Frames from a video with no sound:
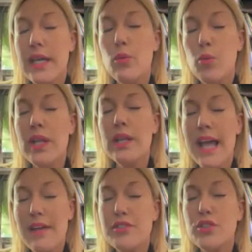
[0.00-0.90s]
we'll
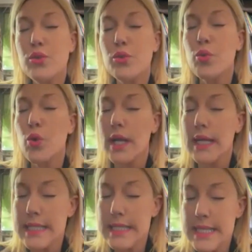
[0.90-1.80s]
have to
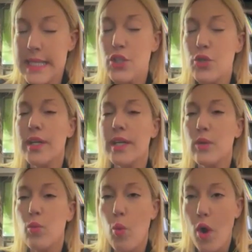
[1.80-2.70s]
continually
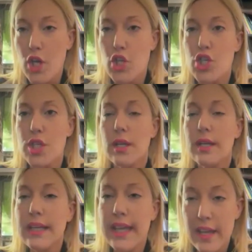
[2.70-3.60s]
watch
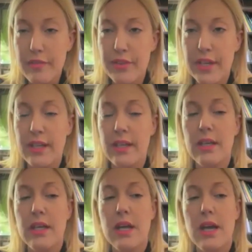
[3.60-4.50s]
carefully
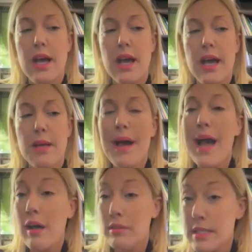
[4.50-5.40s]

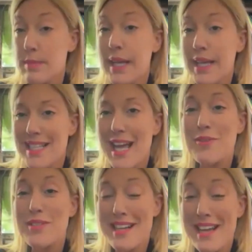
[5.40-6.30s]
how this plays
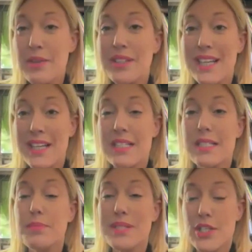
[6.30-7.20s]
out now that
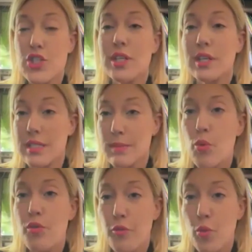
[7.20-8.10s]
his positioning is
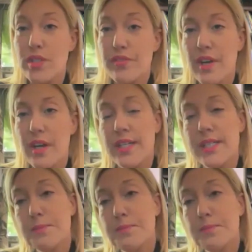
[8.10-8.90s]
more fortified.